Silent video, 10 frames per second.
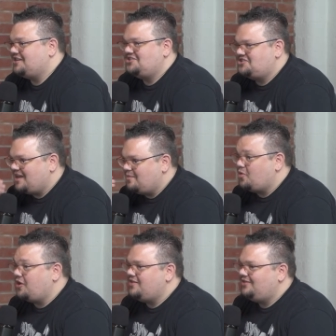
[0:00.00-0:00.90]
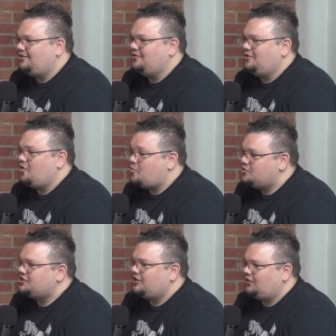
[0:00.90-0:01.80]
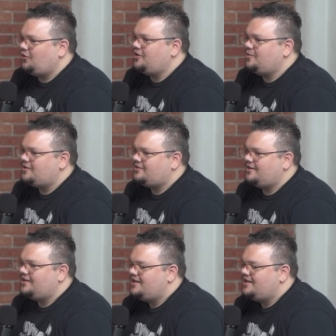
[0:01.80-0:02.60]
So I just kept going into almost like toying with it.